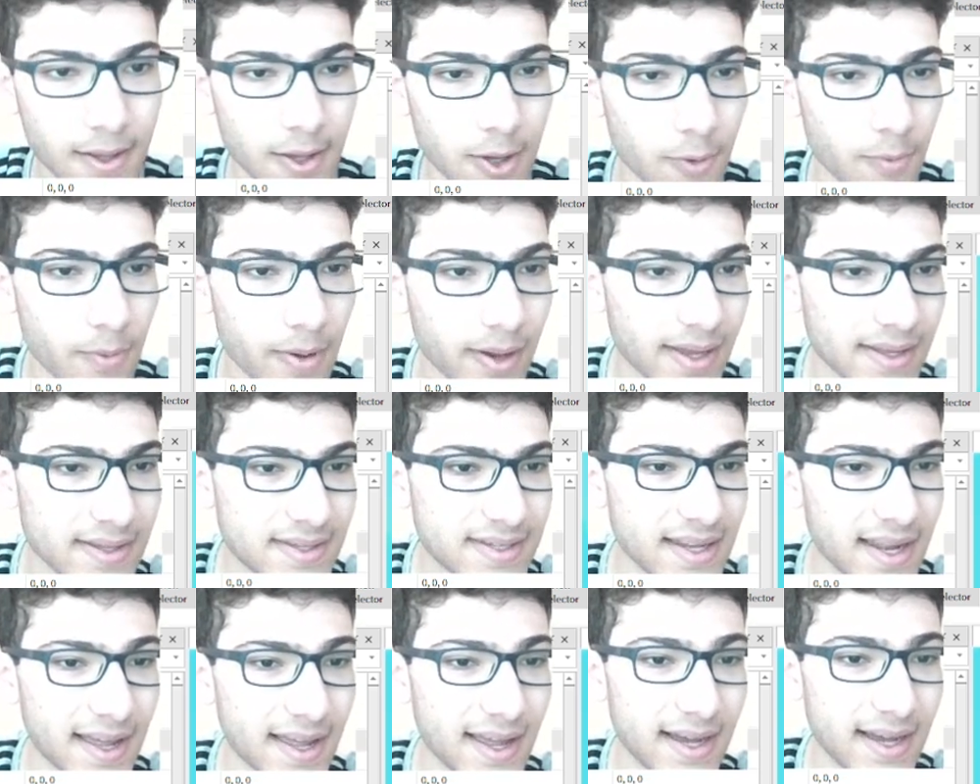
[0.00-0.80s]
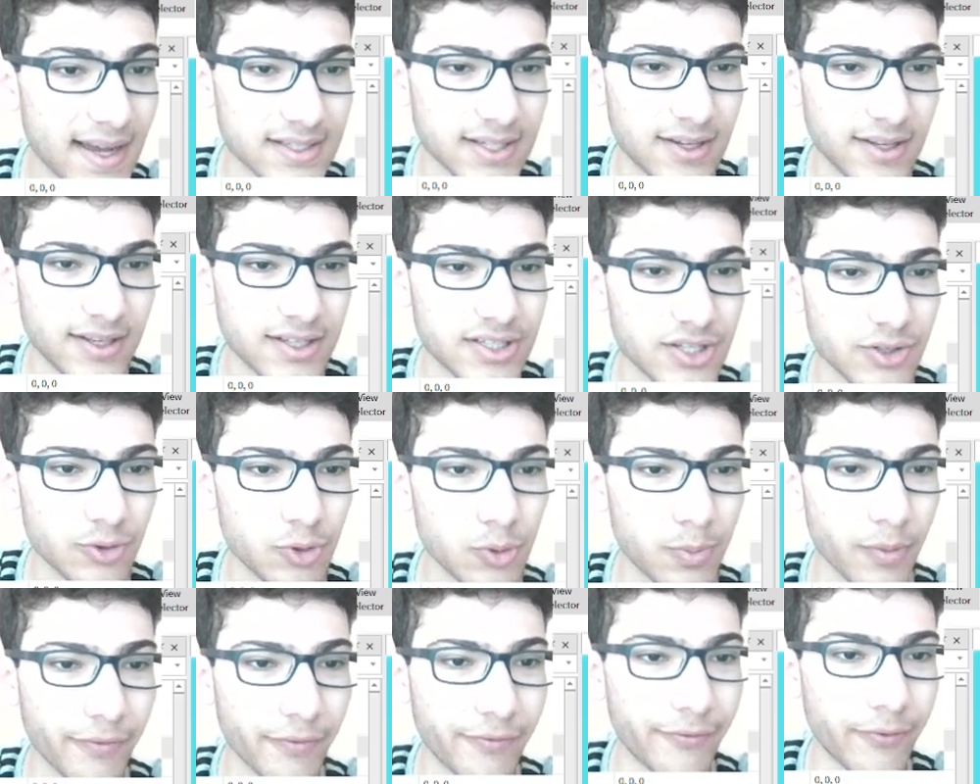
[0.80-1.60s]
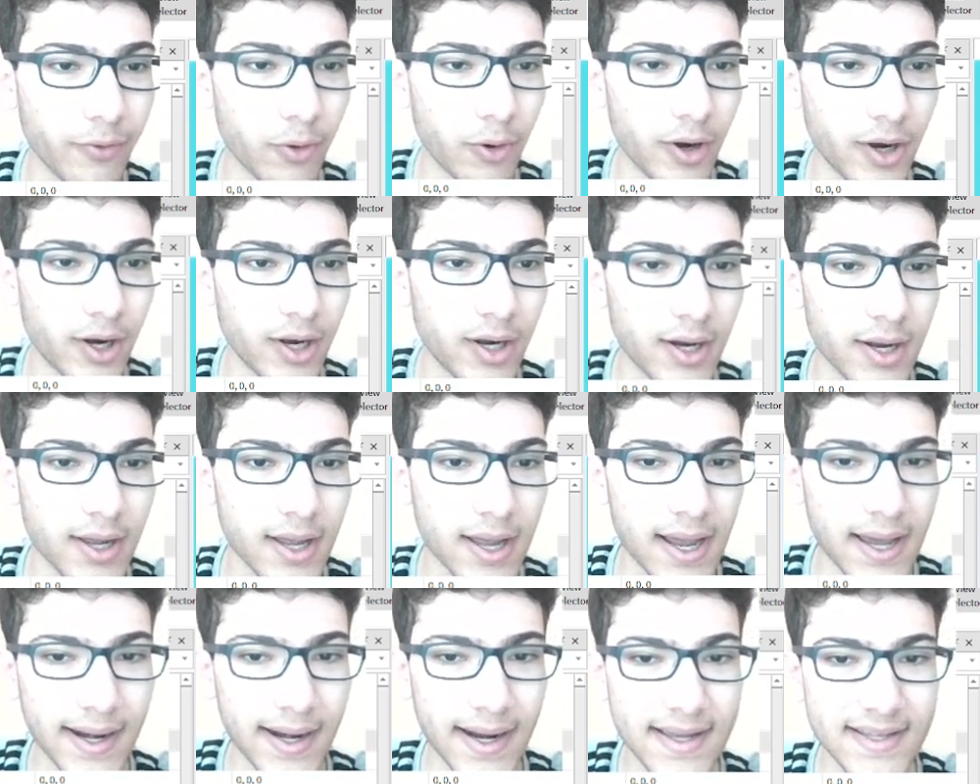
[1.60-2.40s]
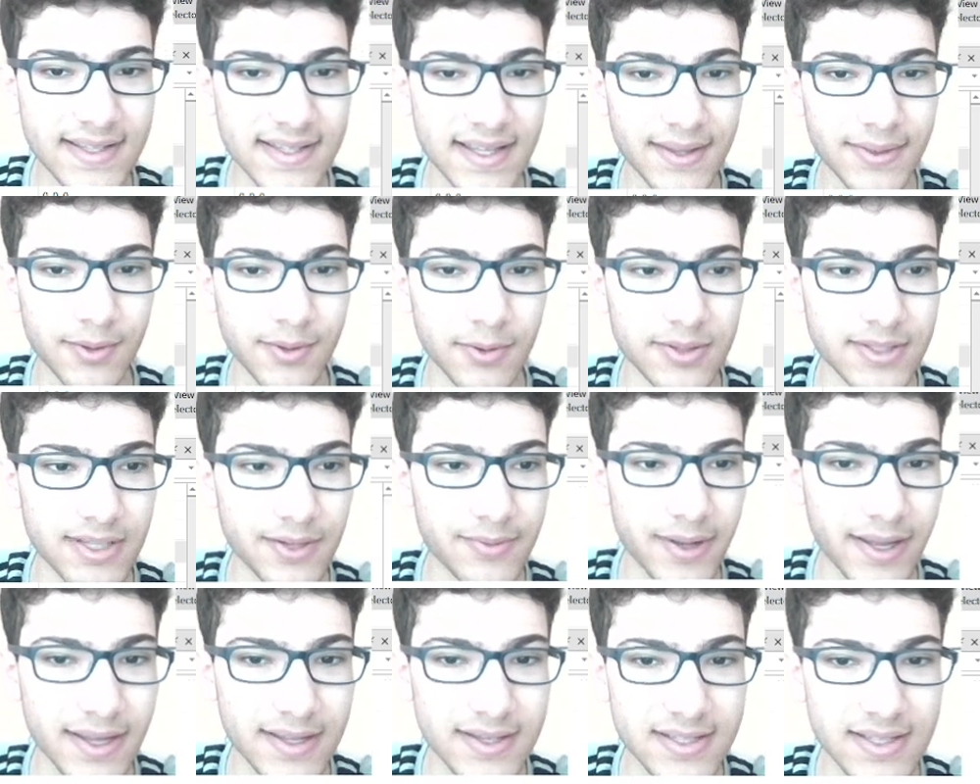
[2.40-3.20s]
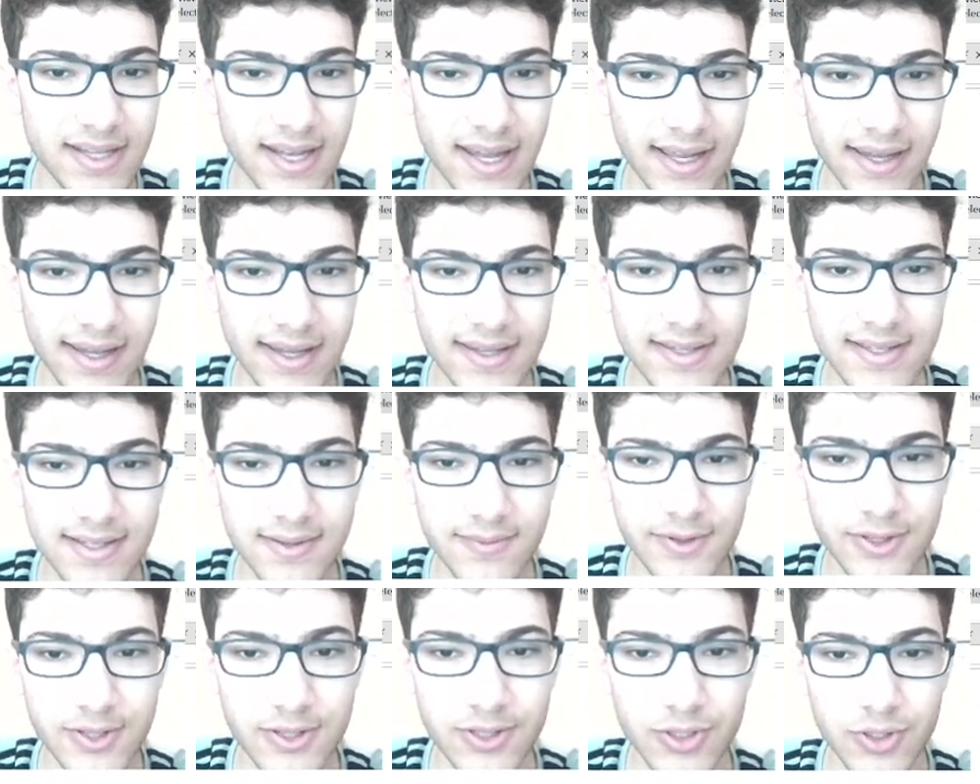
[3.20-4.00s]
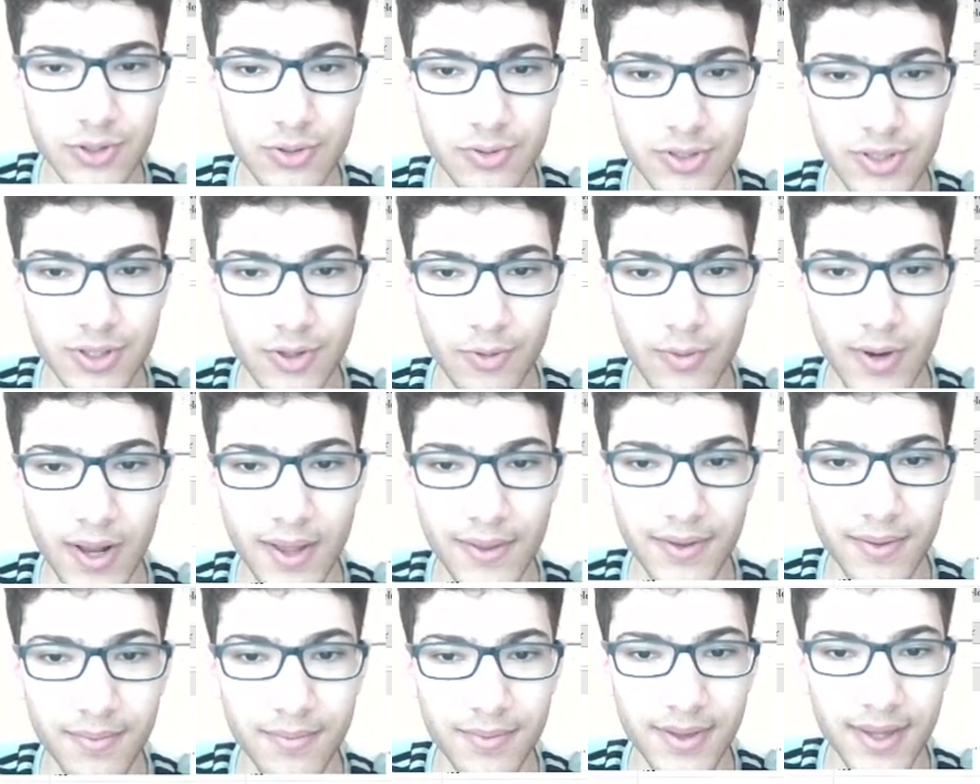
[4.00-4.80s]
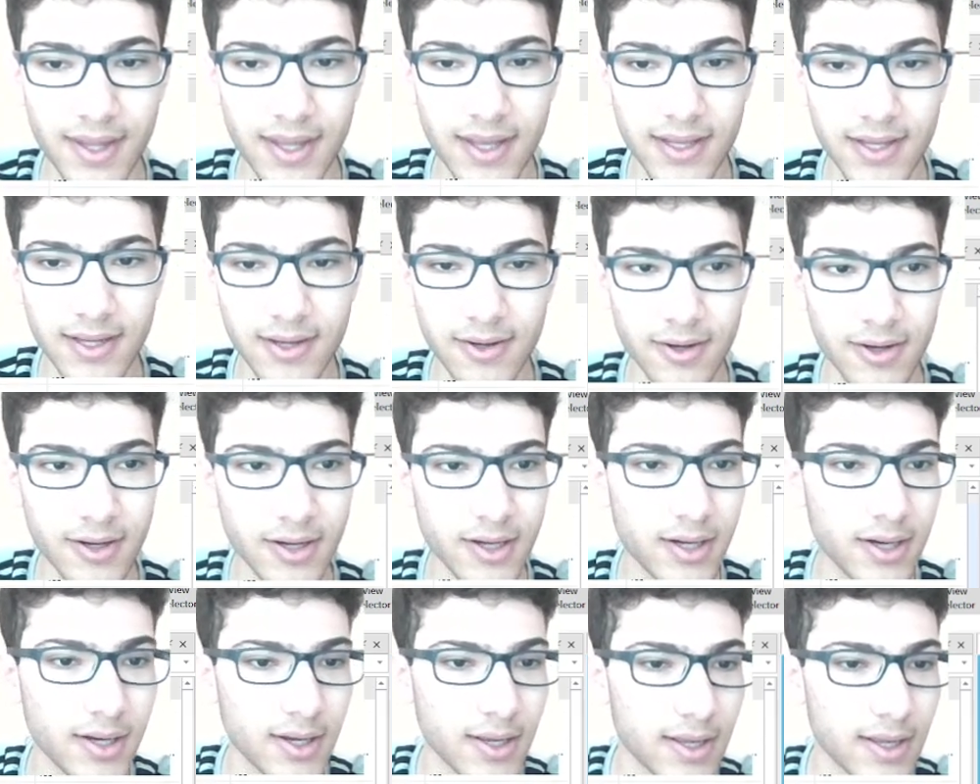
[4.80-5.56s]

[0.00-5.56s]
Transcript: We can see that it has a collision group of 4, and I set those. And we can see, like, let's say we just choose a random thing here.